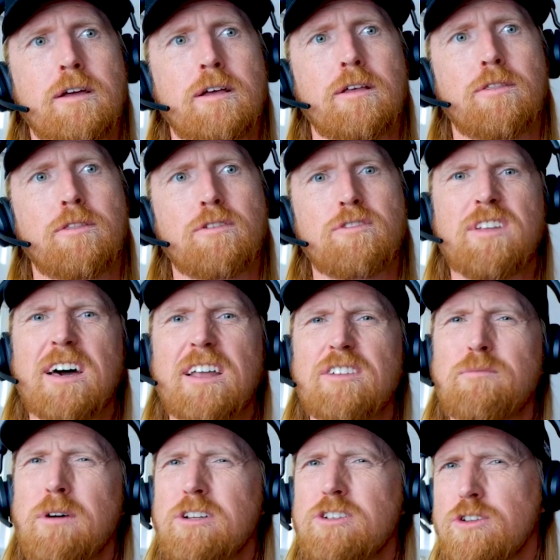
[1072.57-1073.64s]
There's not
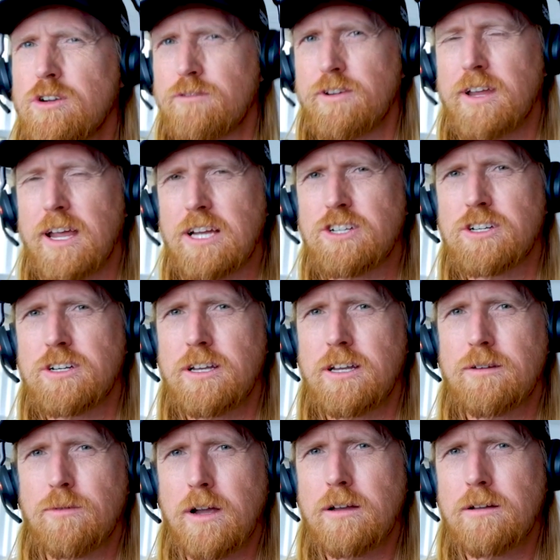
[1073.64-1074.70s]
as much certification
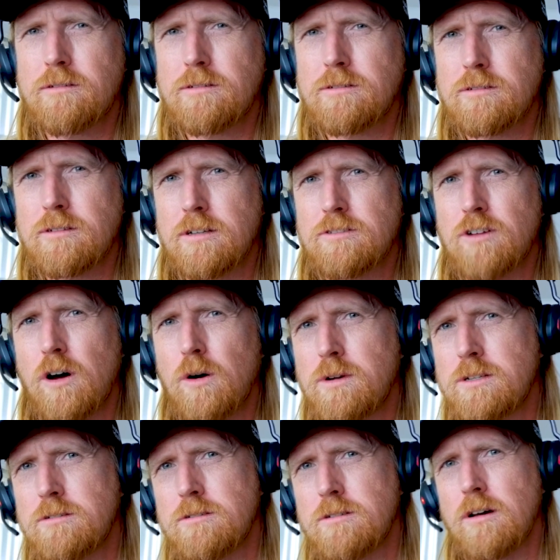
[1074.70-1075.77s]
need, right? There's
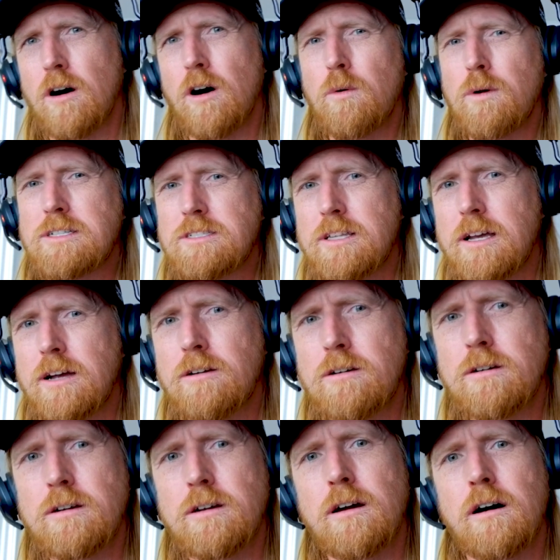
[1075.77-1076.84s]
always
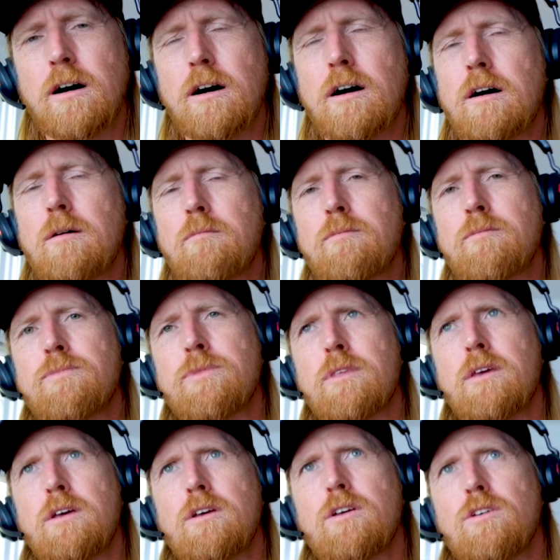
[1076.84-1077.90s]
there.
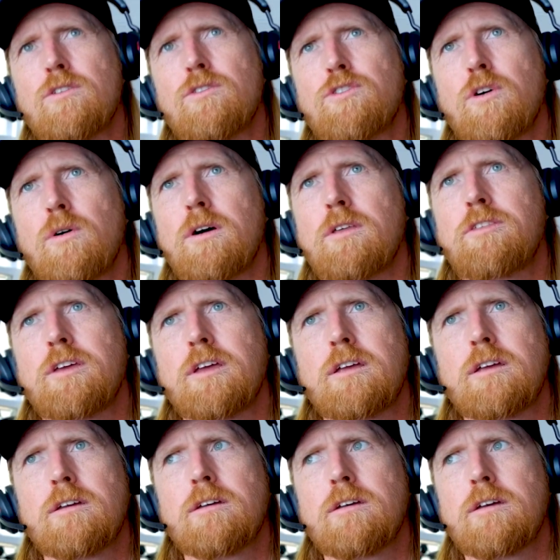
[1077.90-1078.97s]
So I
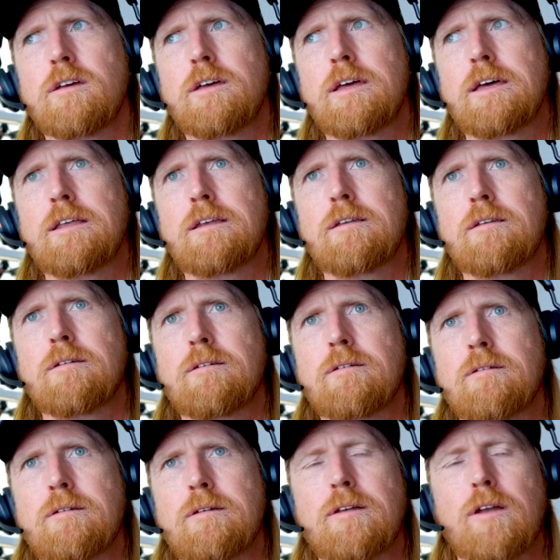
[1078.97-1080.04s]
think, and
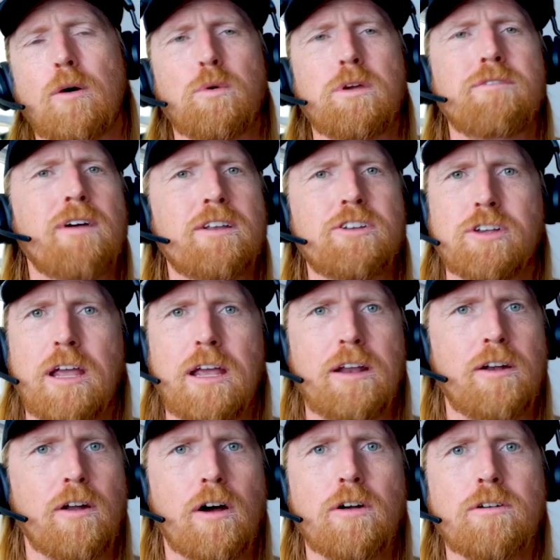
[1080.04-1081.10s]
we've
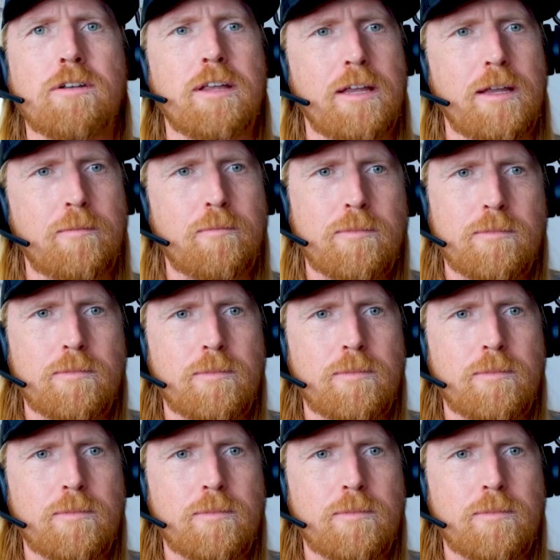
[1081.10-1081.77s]
educated our team,